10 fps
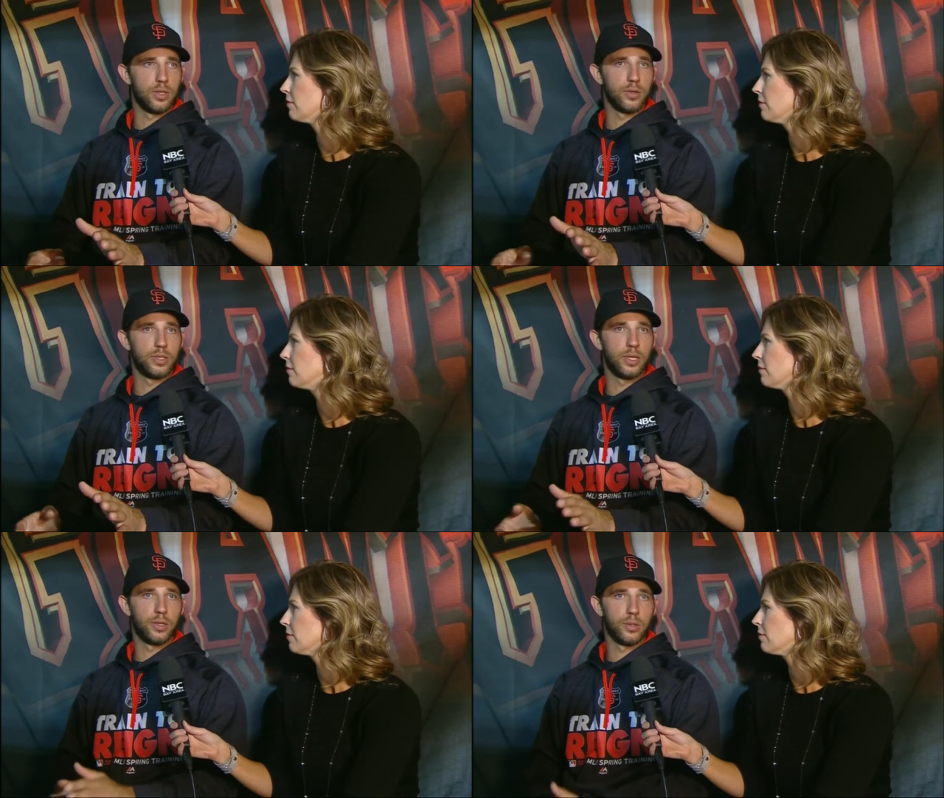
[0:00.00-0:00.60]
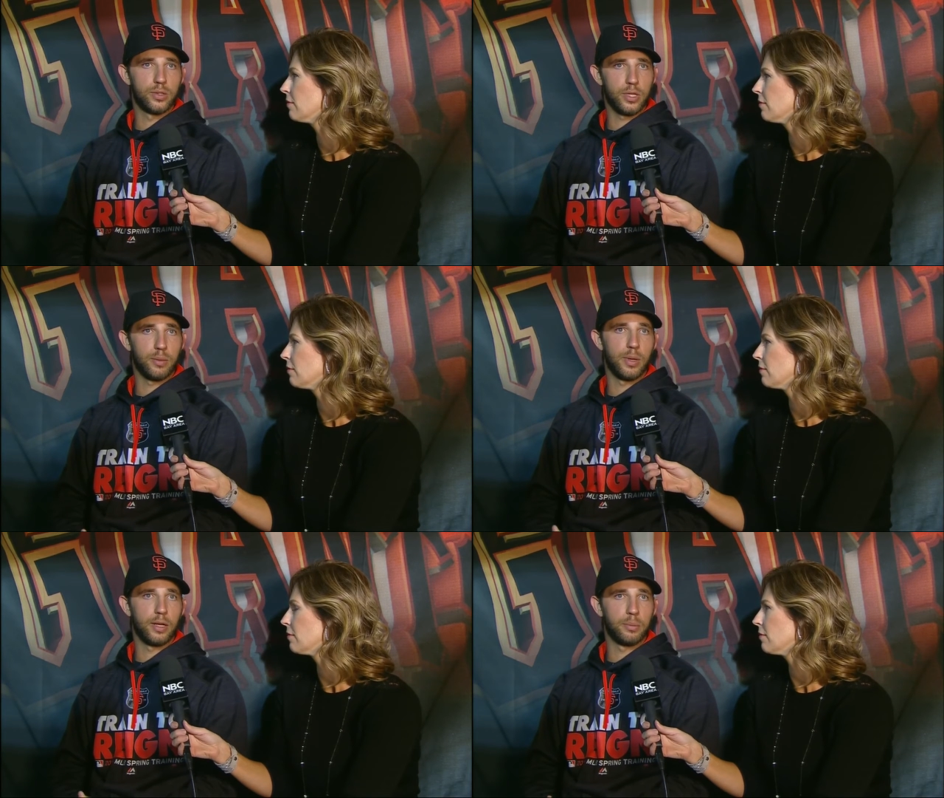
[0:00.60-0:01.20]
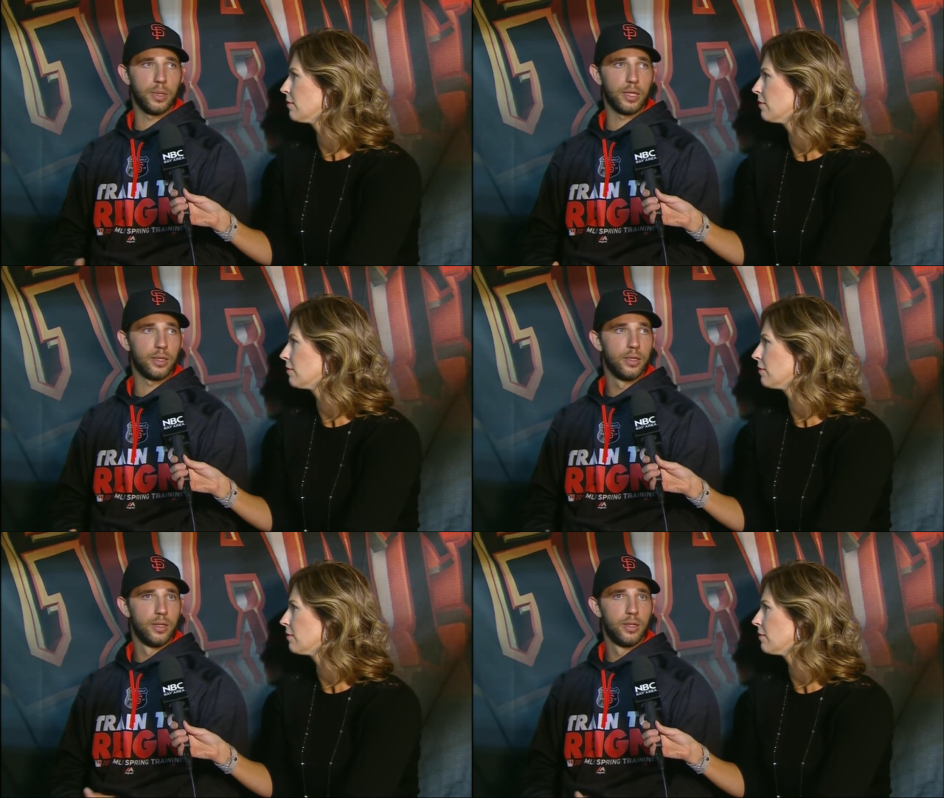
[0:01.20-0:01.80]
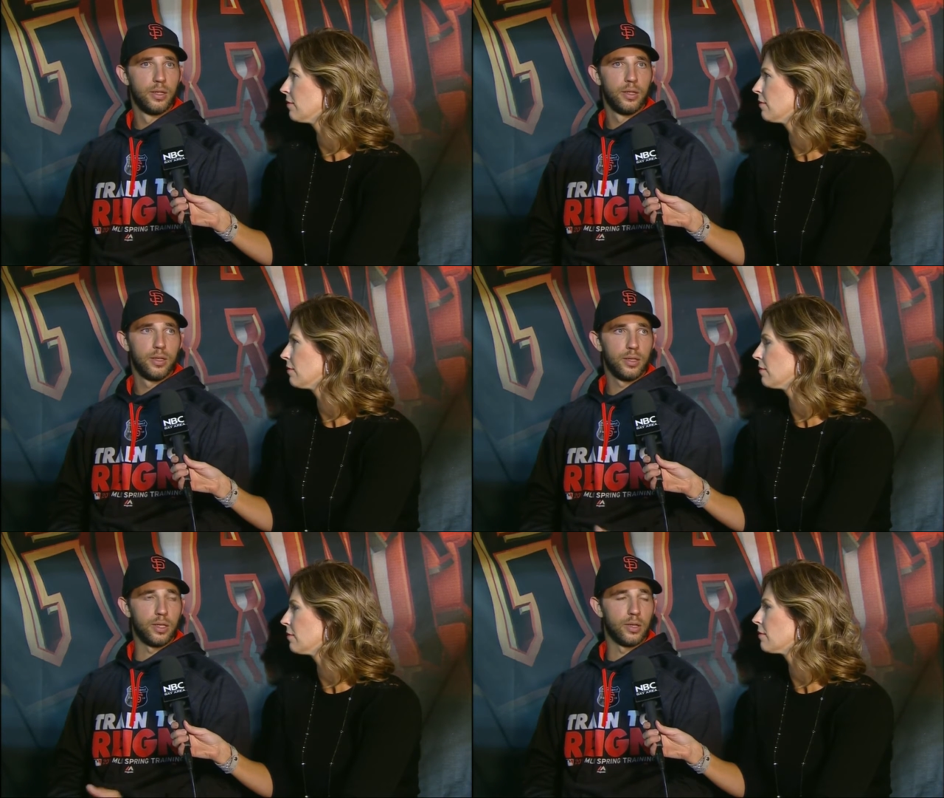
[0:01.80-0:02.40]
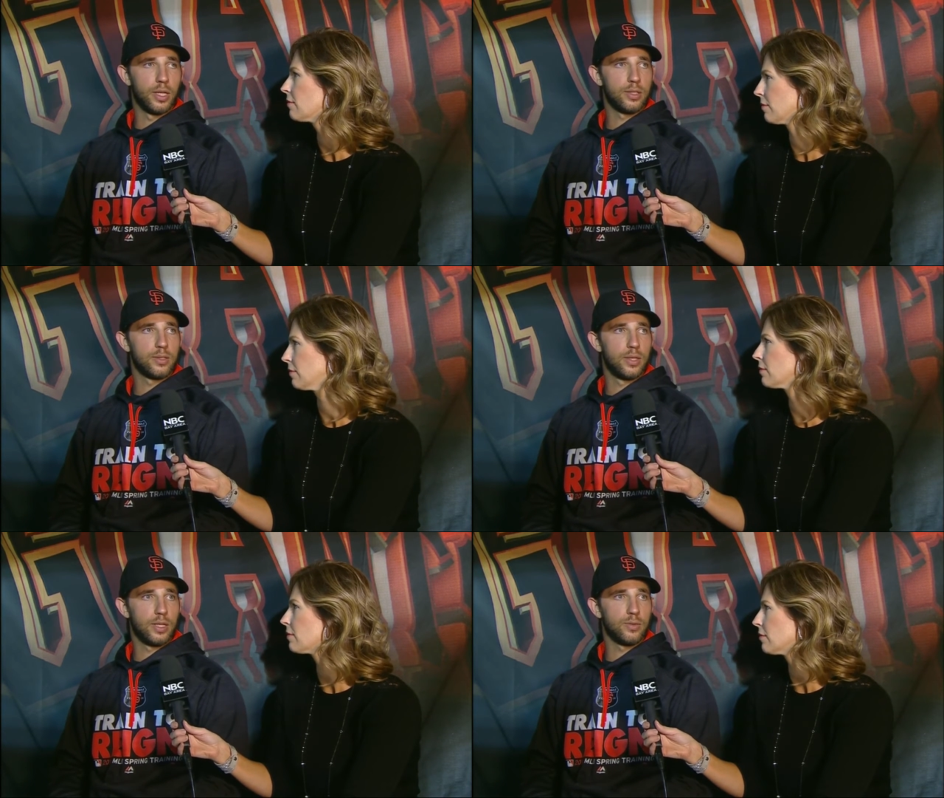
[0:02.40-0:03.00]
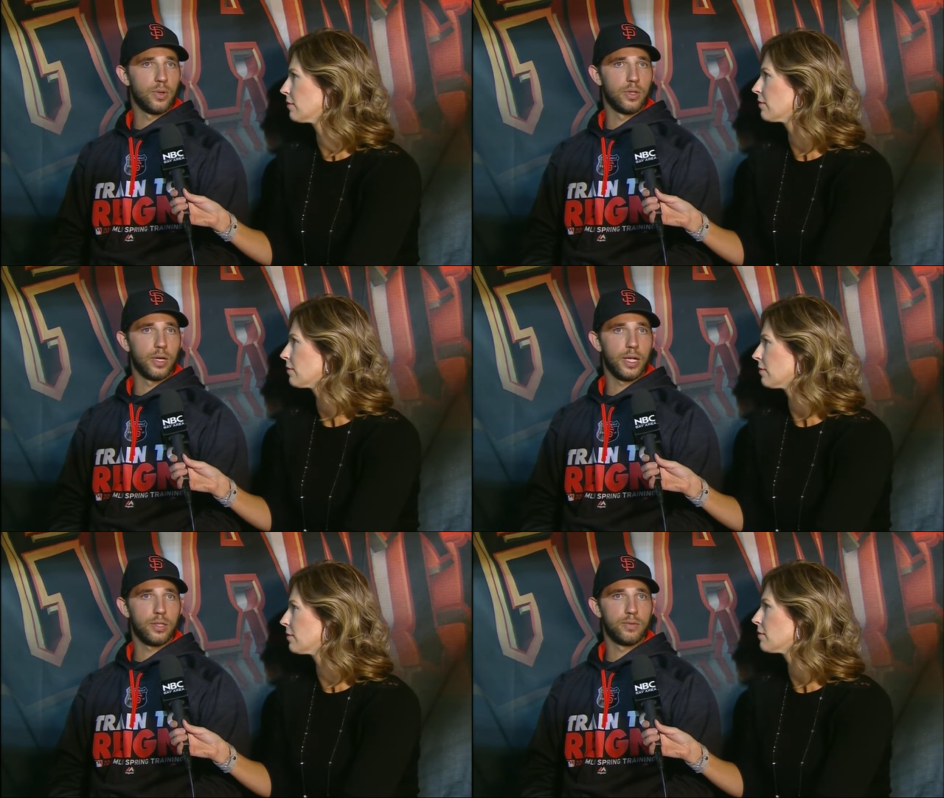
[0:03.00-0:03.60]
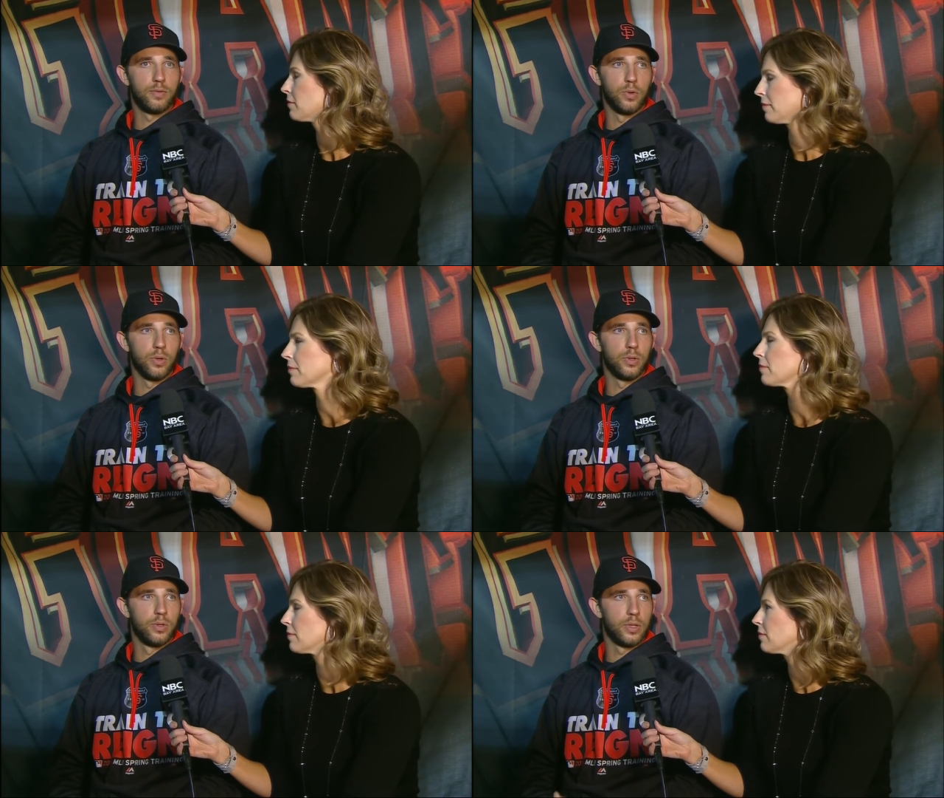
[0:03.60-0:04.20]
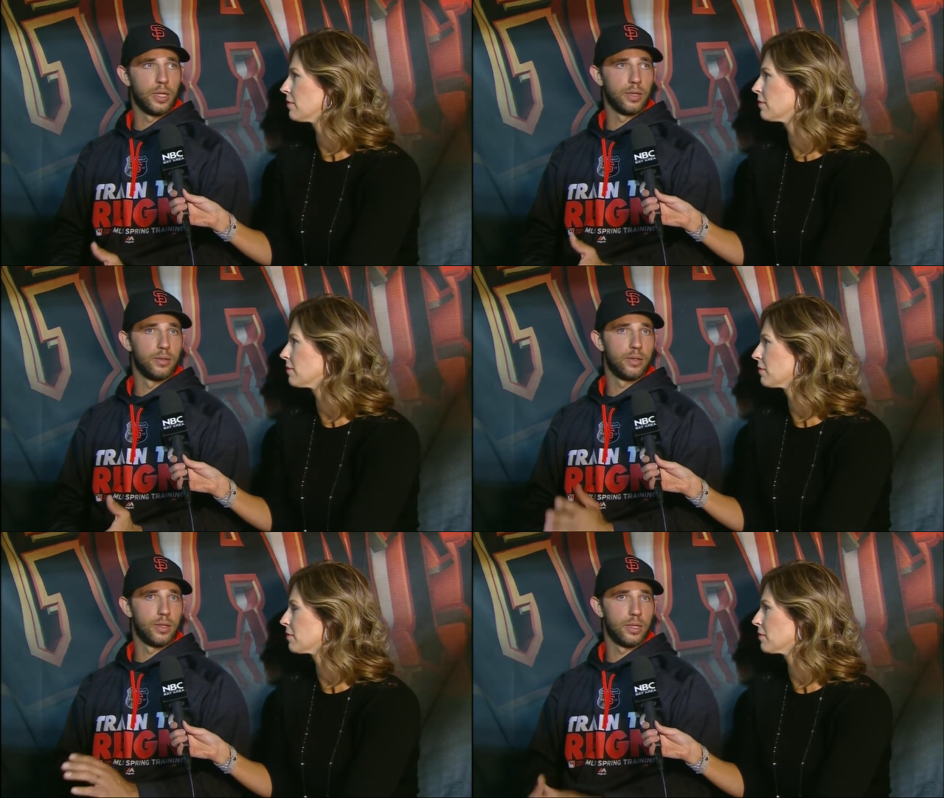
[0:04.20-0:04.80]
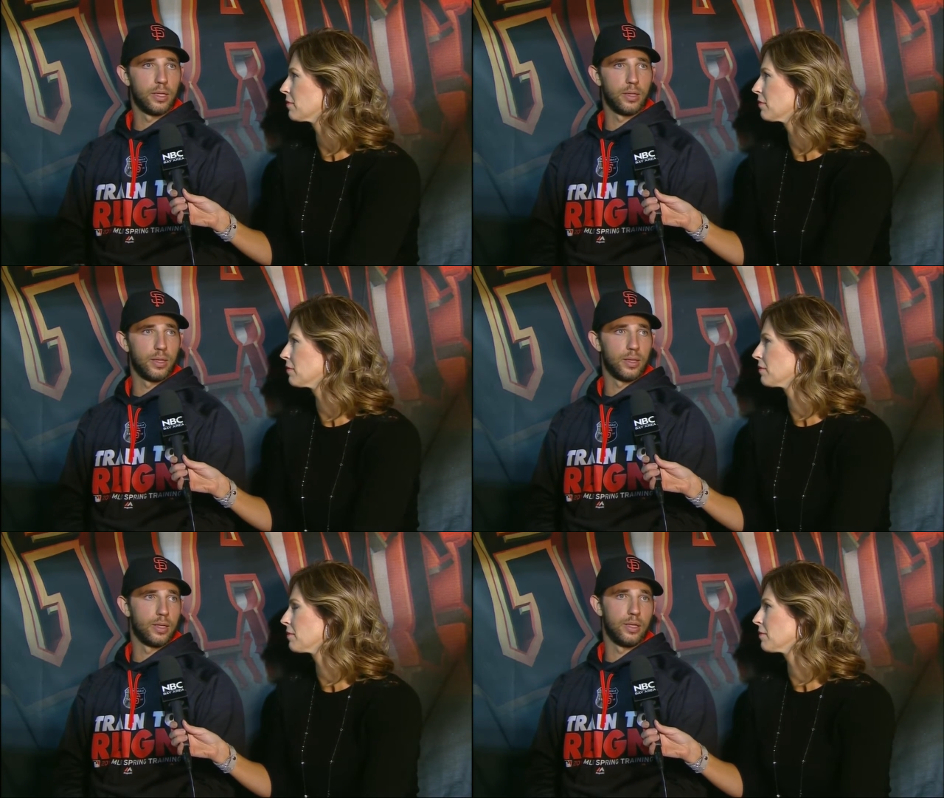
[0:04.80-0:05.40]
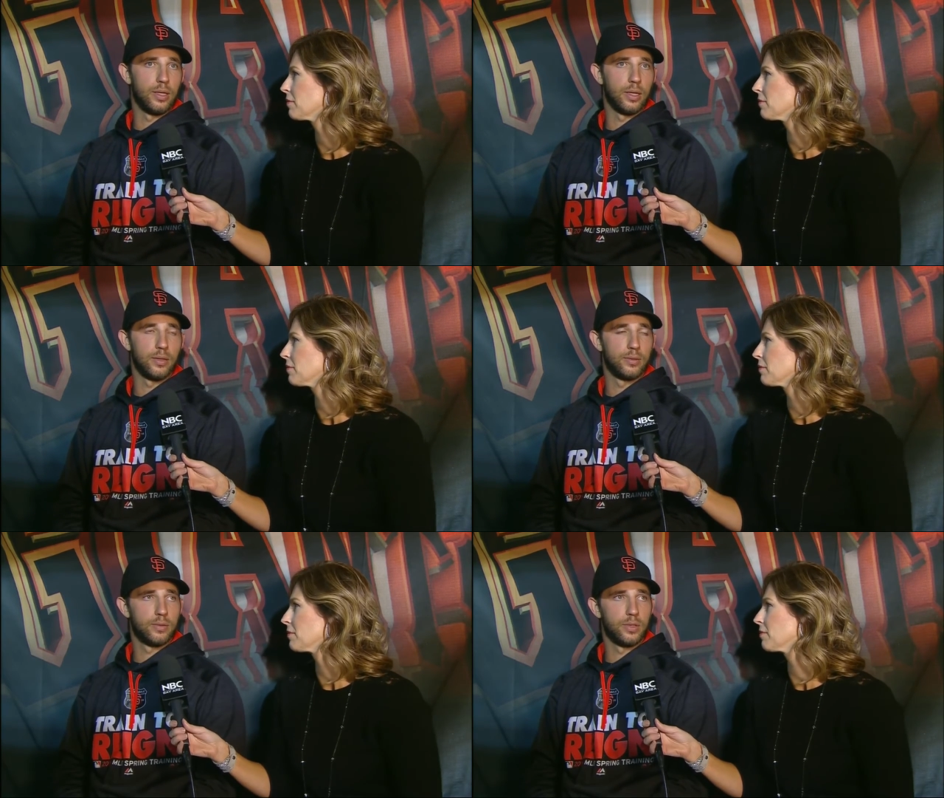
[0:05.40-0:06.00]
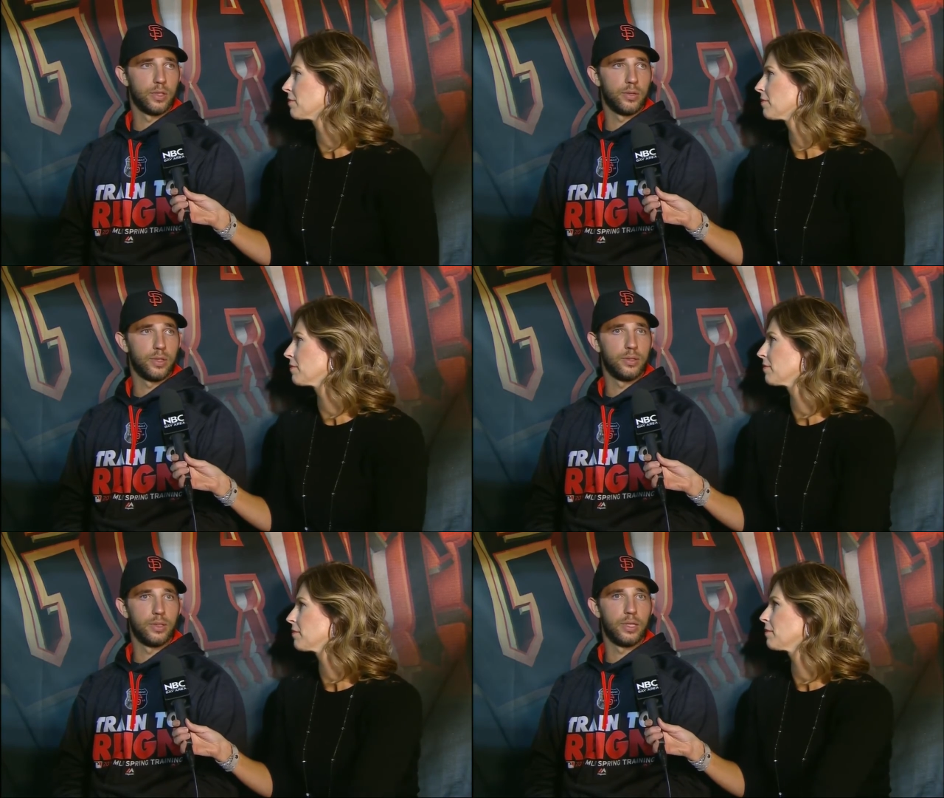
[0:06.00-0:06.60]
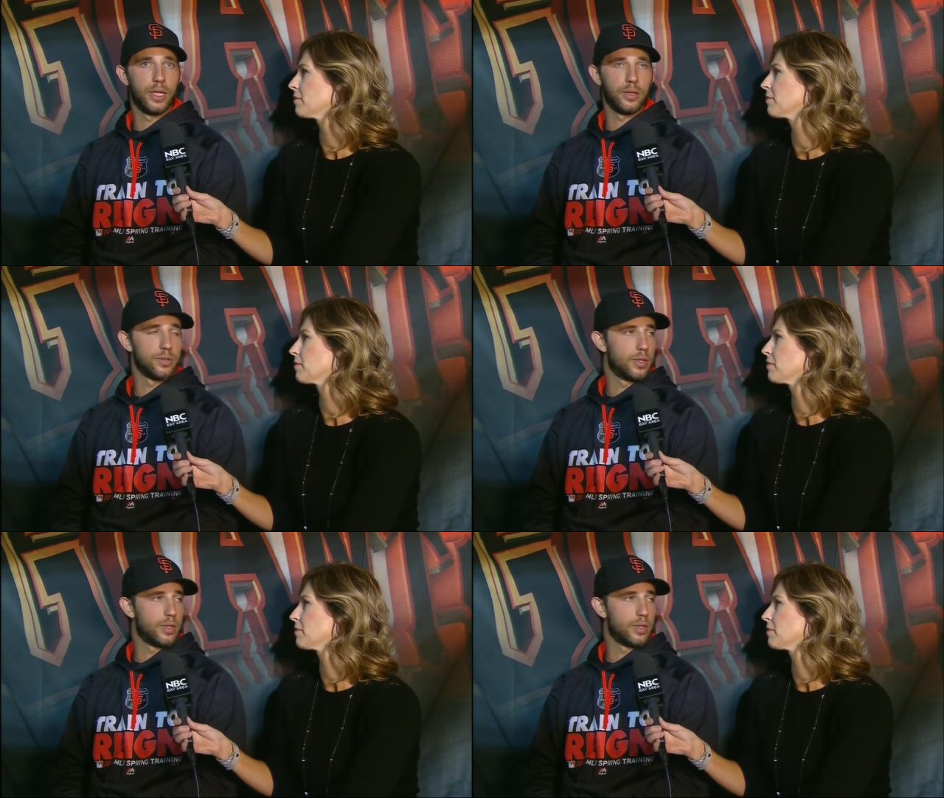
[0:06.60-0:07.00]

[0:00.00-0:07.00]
Speaker 1: long as he can do his job behind the plate you know that's that's what they're asked for, and and, and he uh, you know he, he handles